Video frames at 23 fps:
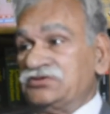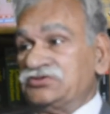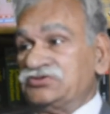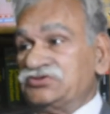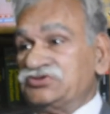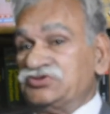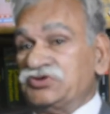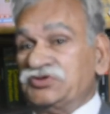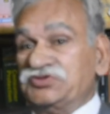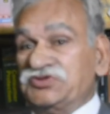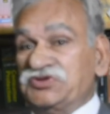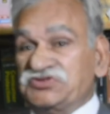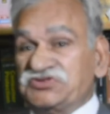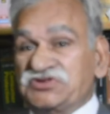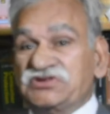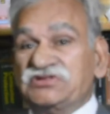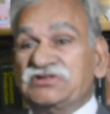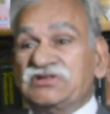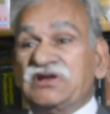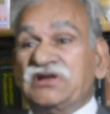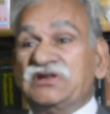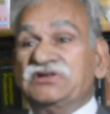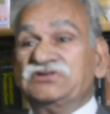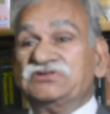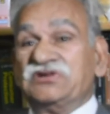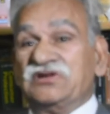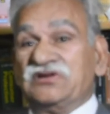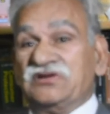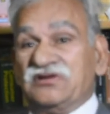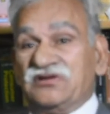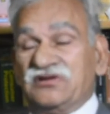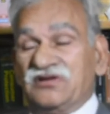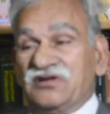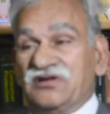So this is the
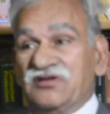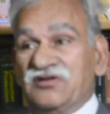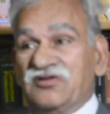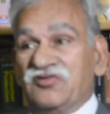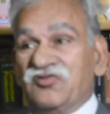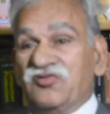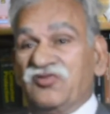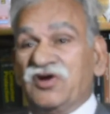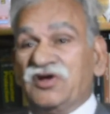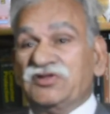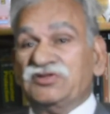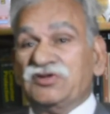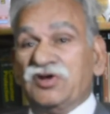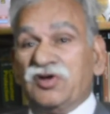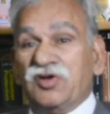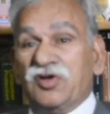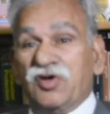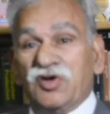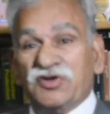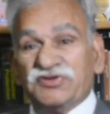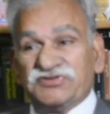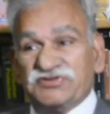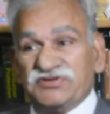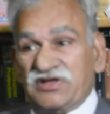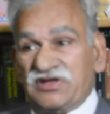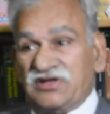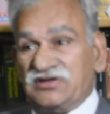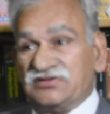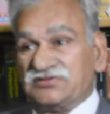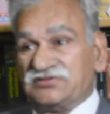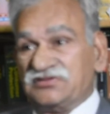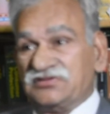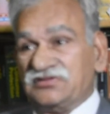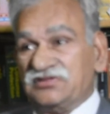reason why the law
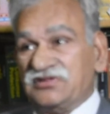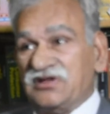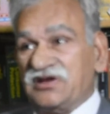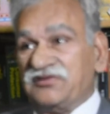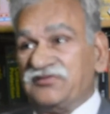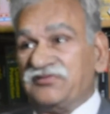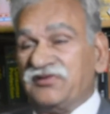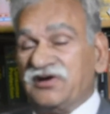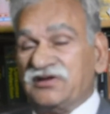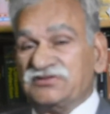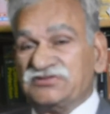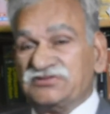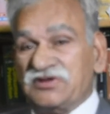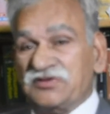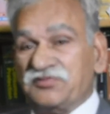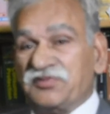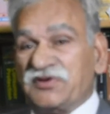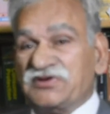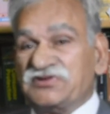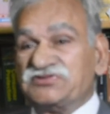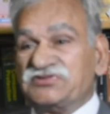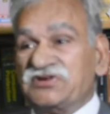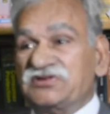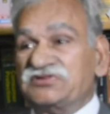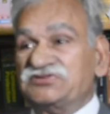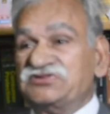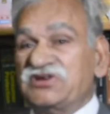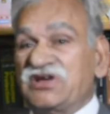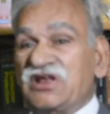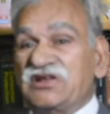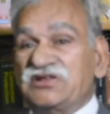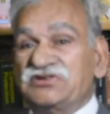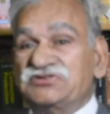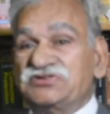says that once a person
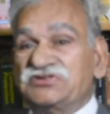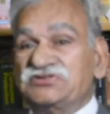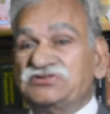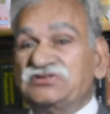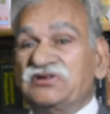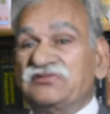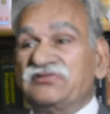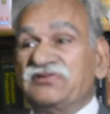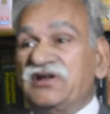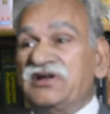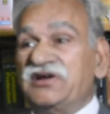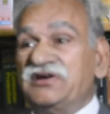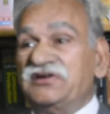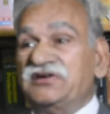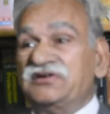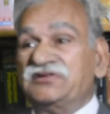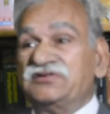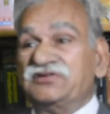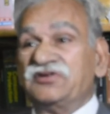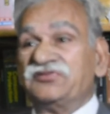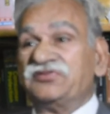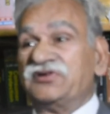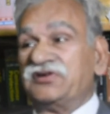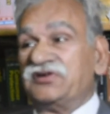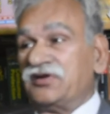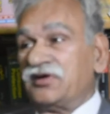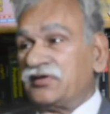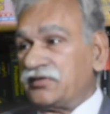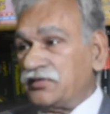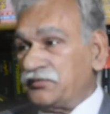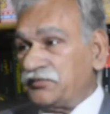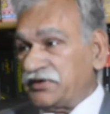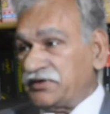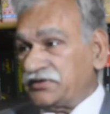challenges the validity of a
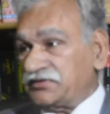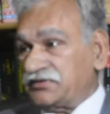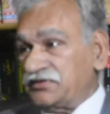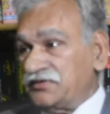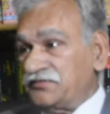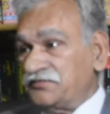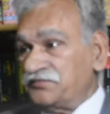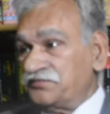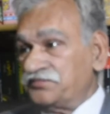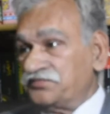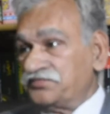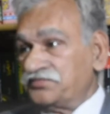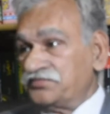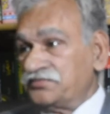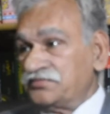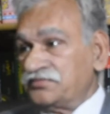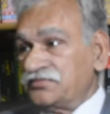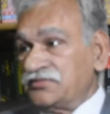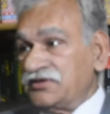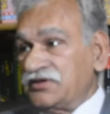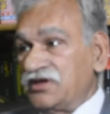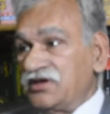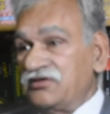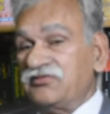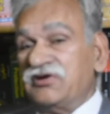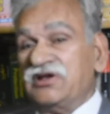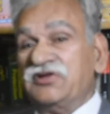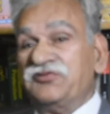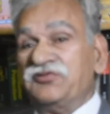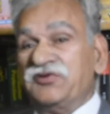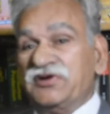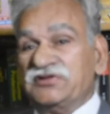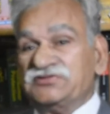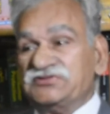document, even
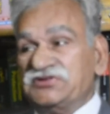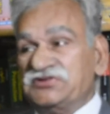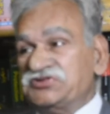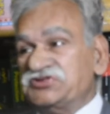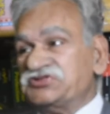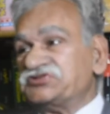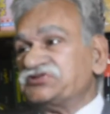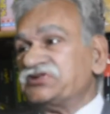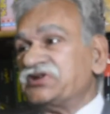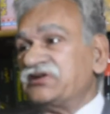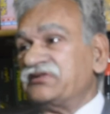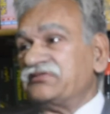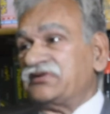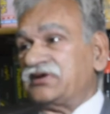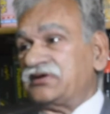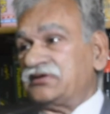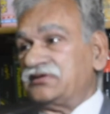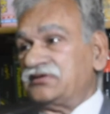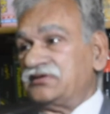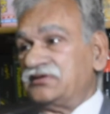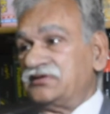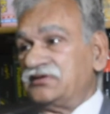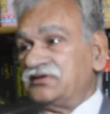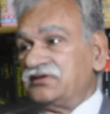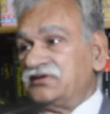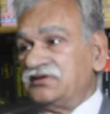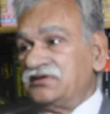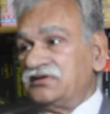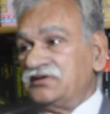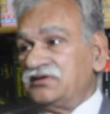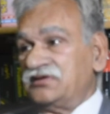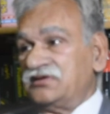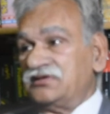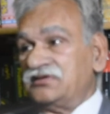if it is a registered one,
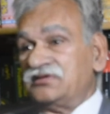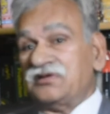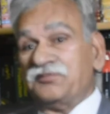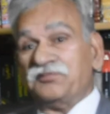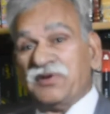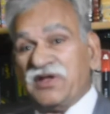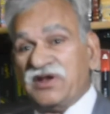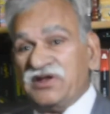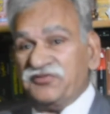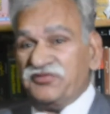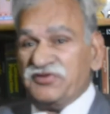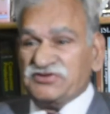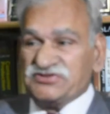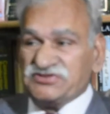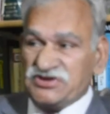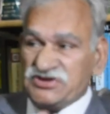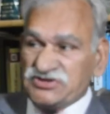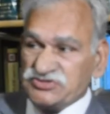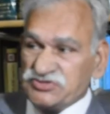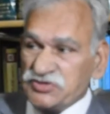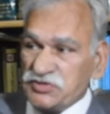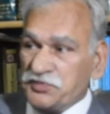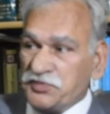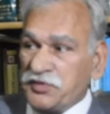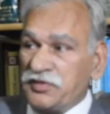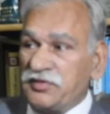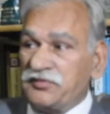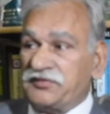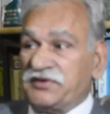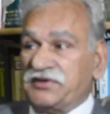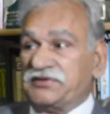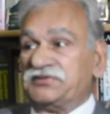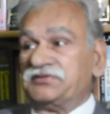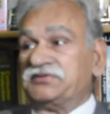the beneficiary is to
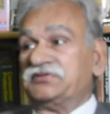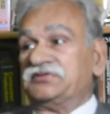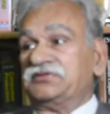prove it.